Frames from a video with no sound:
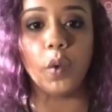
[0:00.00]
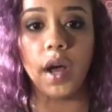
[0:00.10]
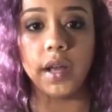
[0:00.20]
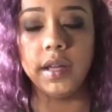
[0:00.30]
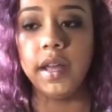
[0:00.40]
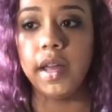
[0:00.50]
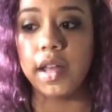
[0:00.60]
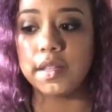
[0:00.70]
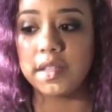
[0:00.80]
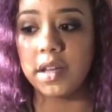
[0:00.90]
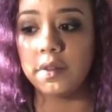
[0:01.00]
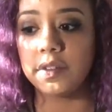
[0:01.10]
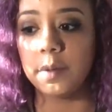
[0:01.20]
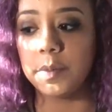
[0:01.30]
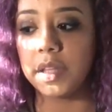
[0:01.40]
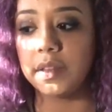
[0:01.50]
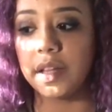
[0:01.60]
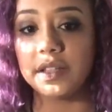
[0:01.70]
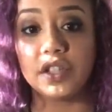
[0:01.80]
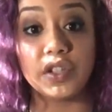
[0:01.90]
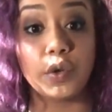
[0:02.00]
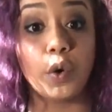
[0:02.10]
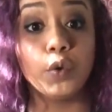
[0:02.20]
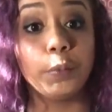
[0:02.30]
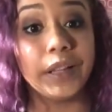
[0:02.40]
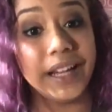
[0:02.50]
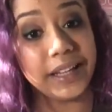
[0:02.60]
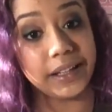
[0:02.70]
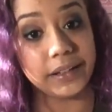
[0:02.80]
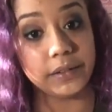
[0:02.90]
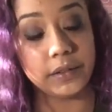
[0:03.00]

want instead of something that's just gold plated.